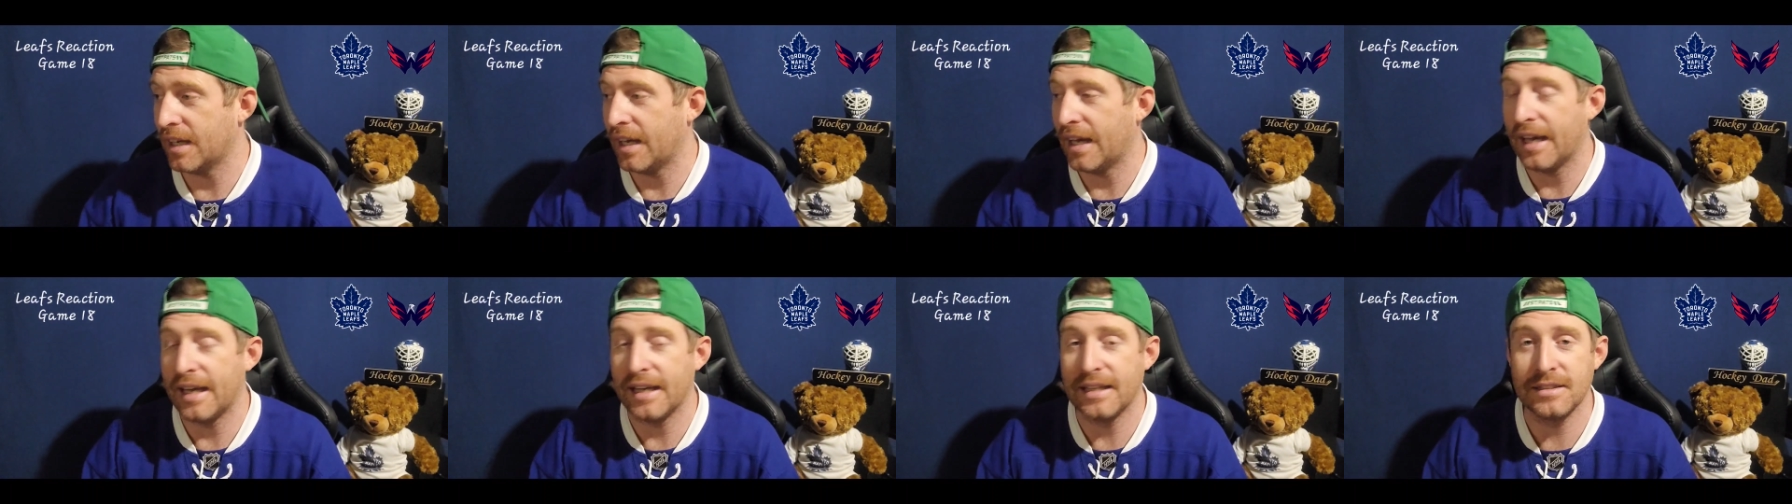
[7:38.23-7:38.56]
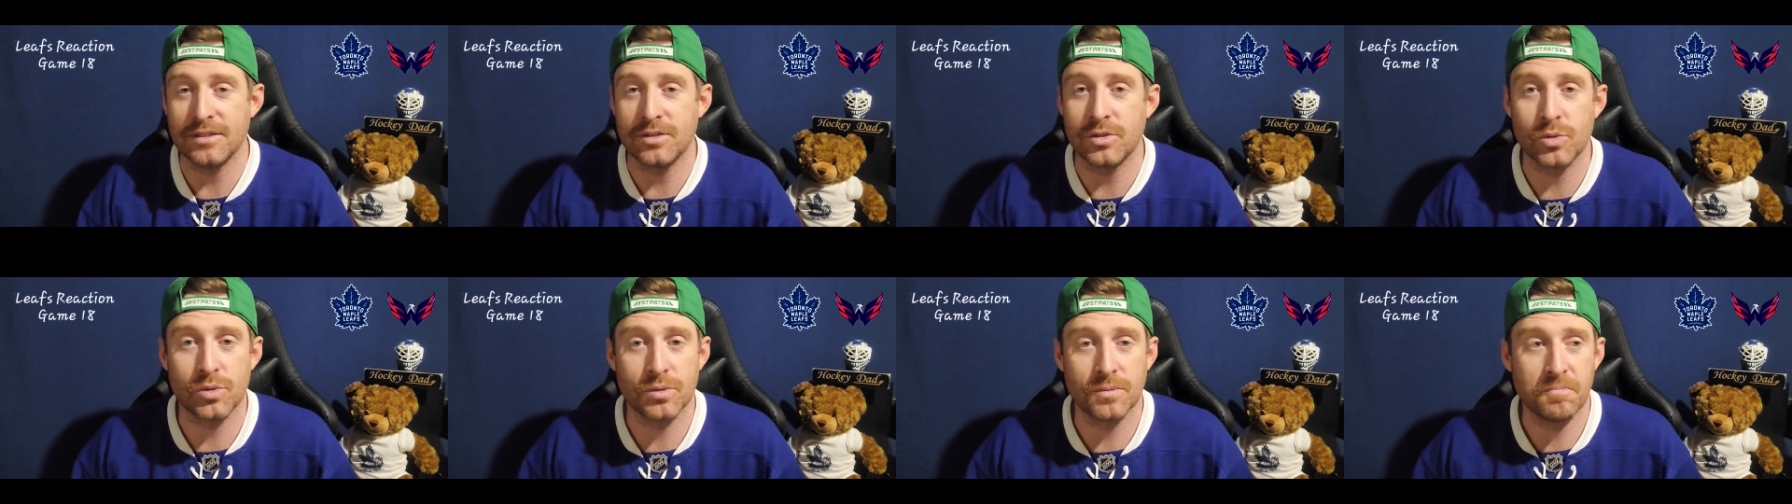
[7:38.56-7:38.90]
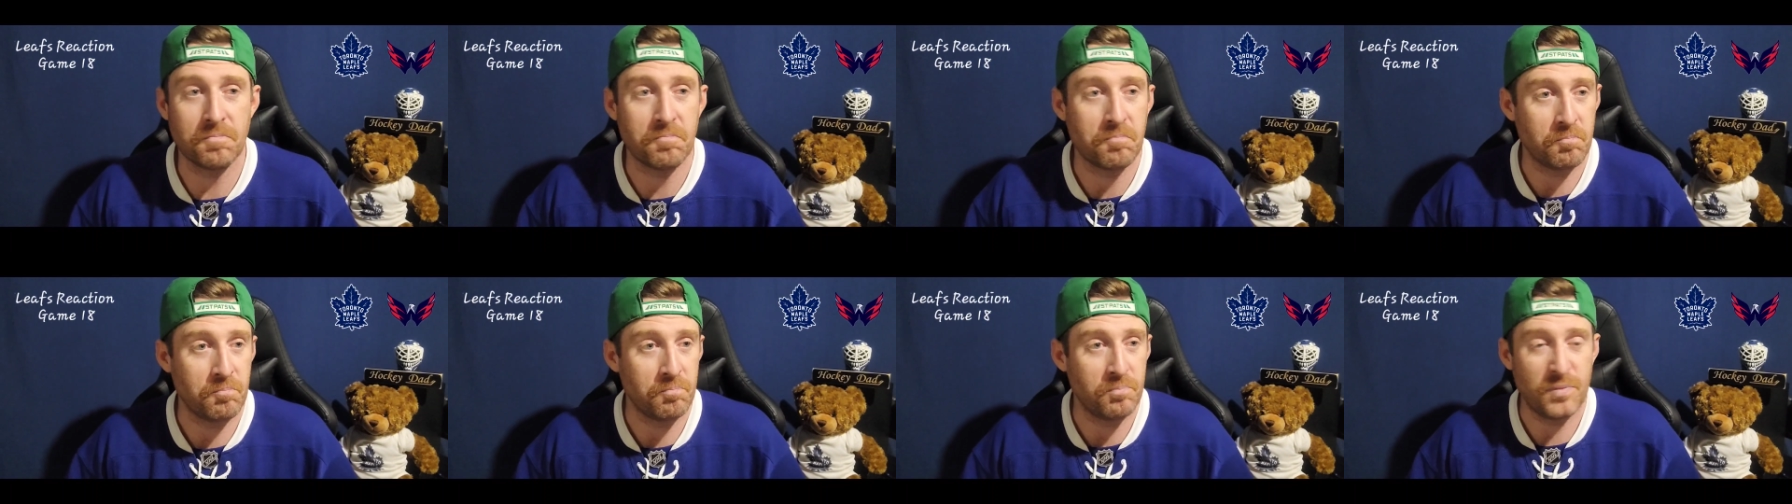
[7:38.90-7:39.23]
And
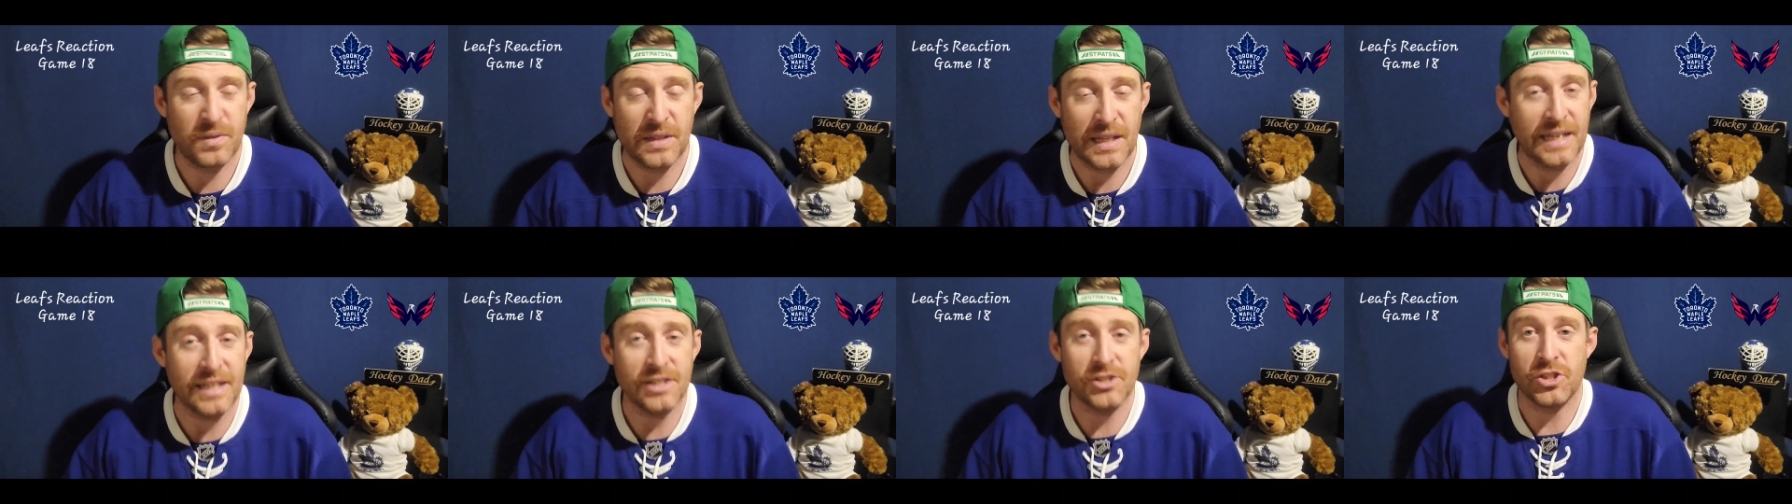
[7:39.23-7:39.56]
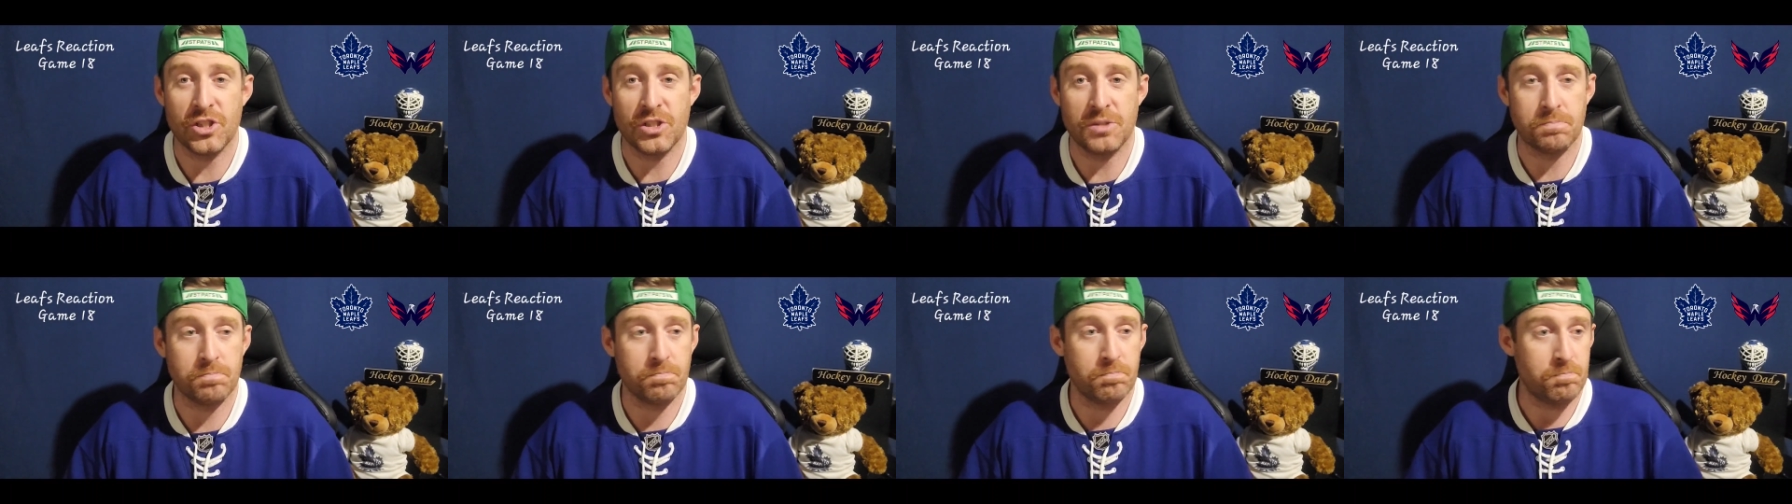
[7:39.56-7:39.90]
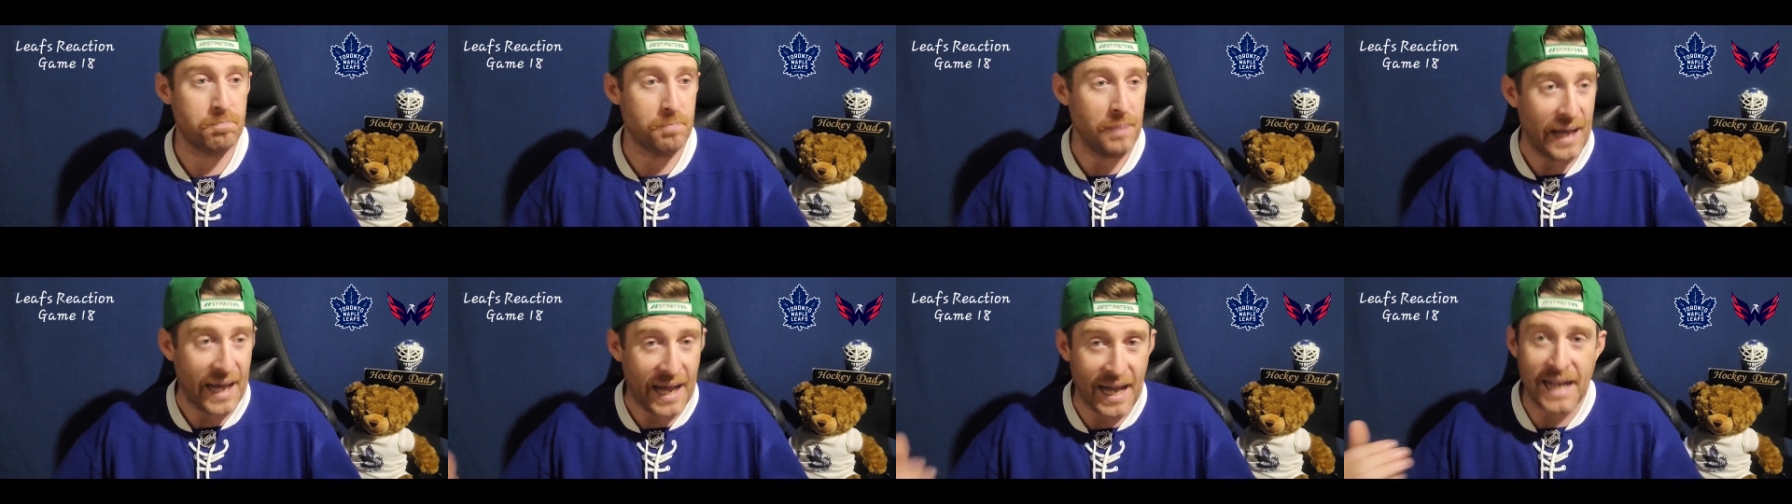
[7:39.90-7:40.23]
they just
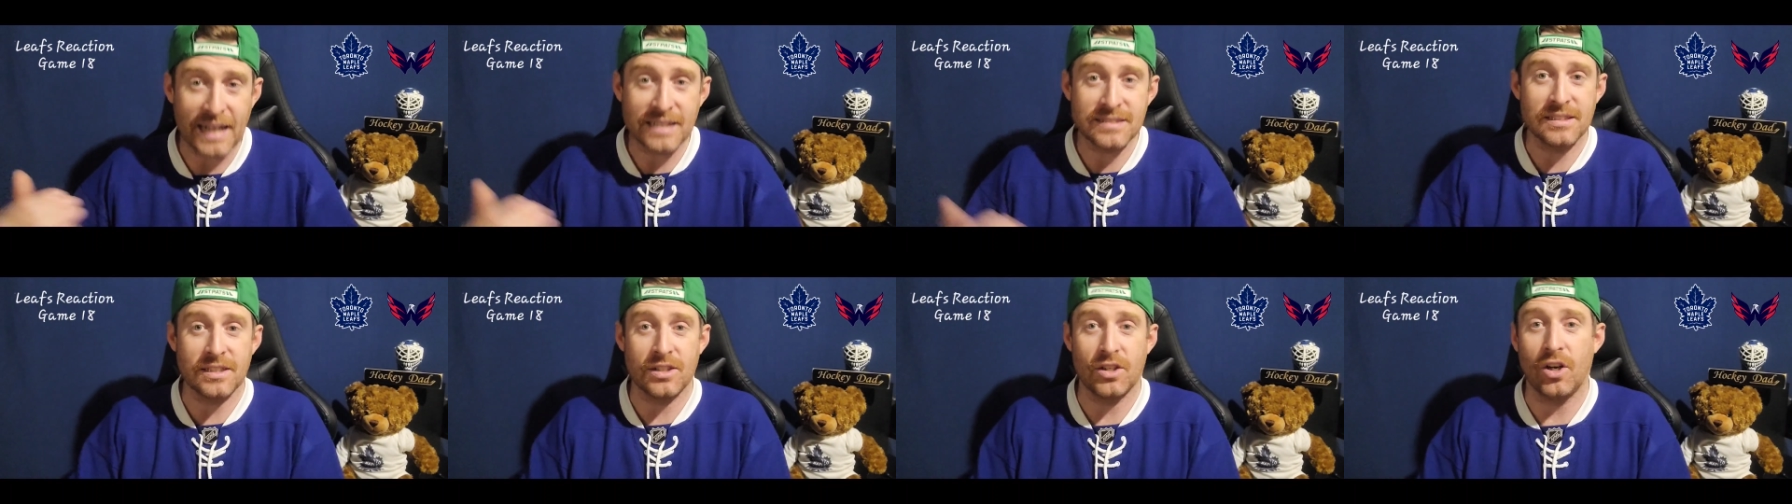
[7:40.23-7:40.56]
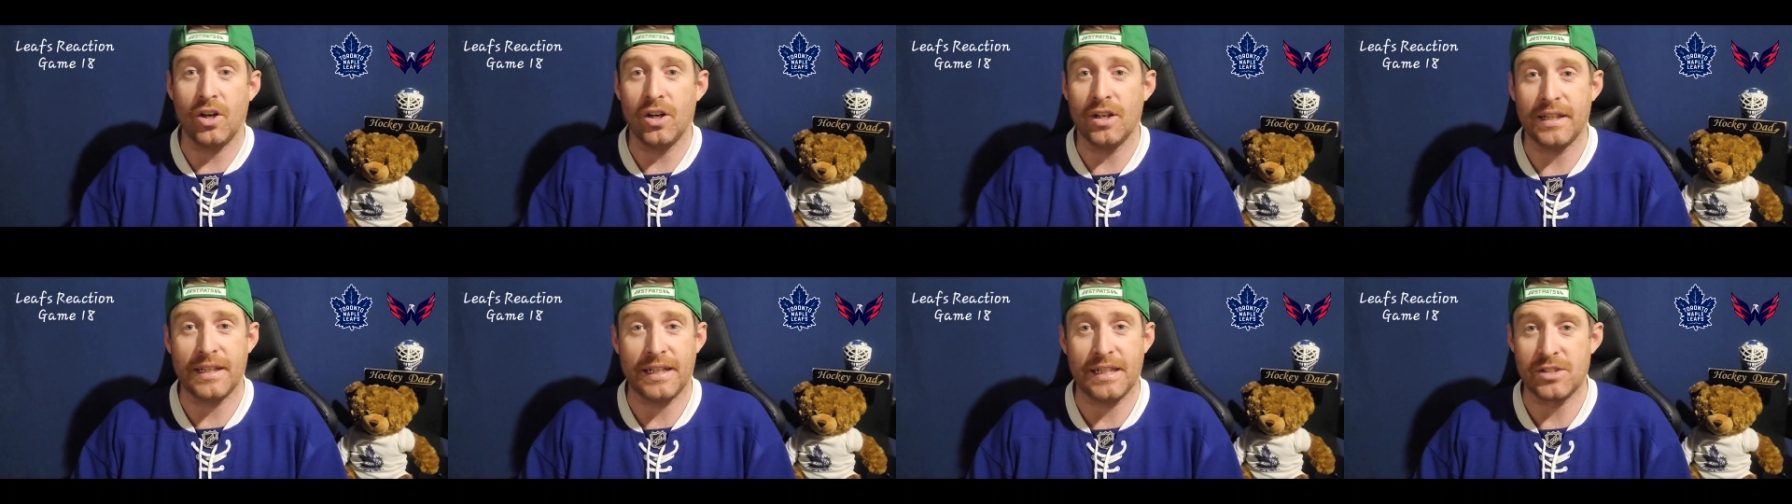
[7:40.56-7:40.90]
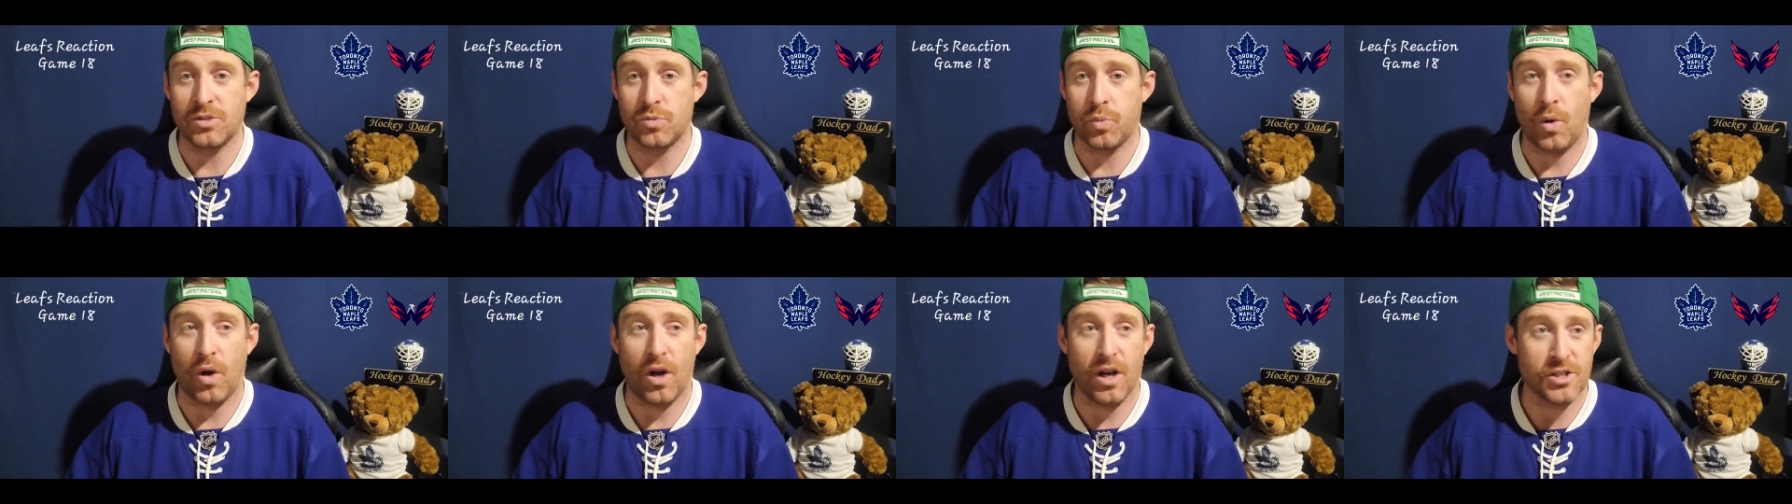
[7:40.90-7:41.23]
packed it on
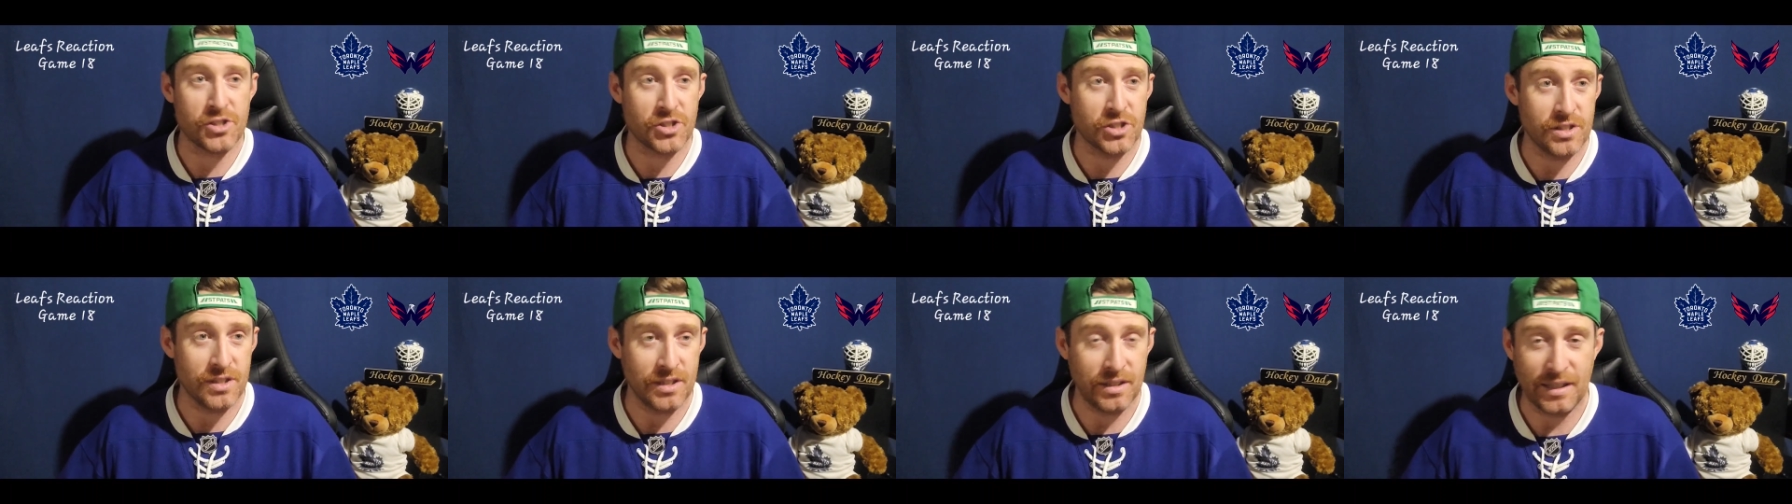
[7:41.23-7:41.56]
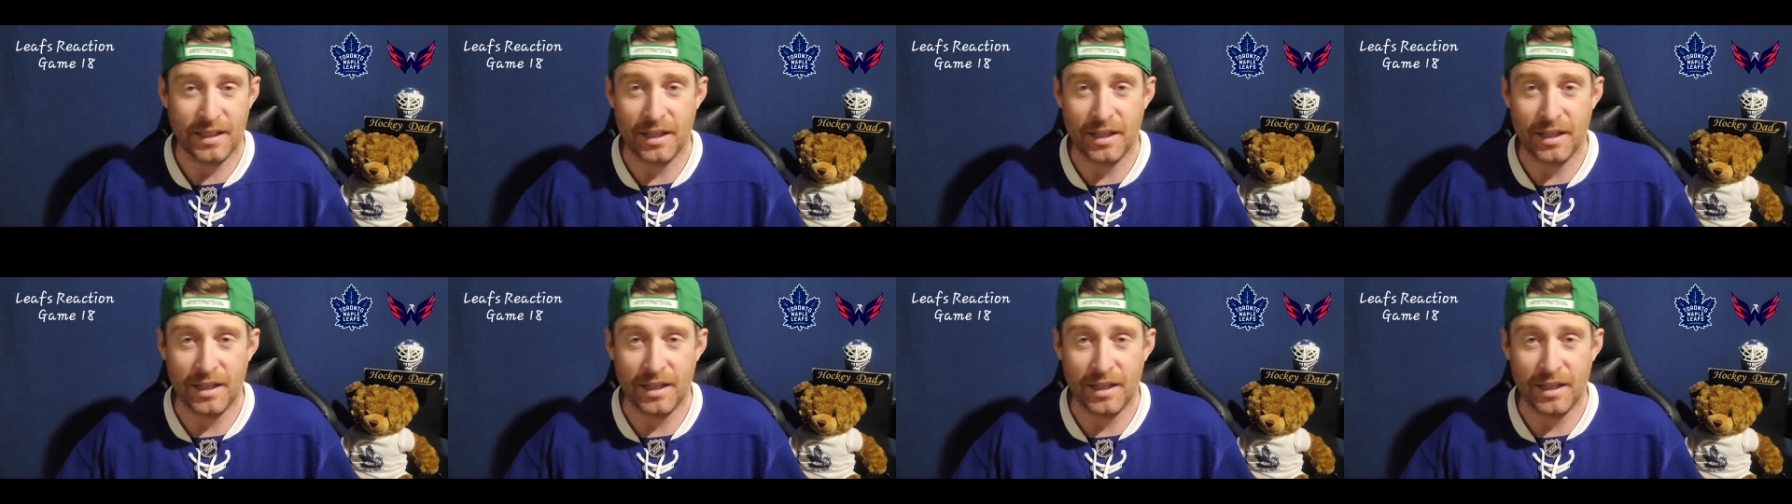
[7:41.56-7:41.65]
against Washington.